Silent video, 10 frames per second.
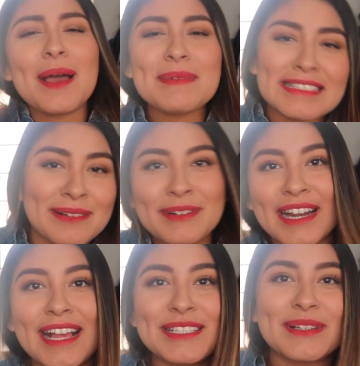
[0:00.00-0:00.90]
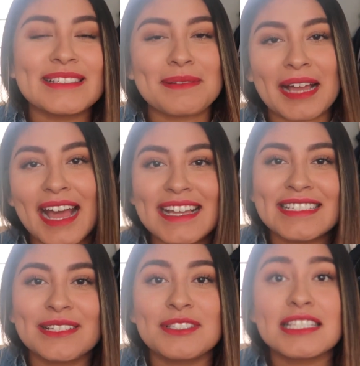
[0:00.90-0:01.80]
mis amores, what's up
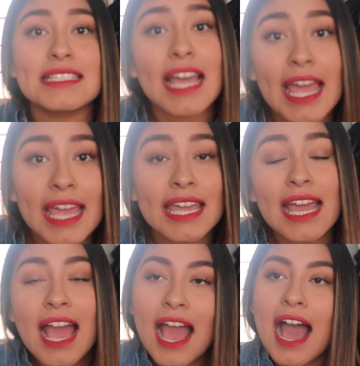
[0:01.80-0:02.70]
guys? So today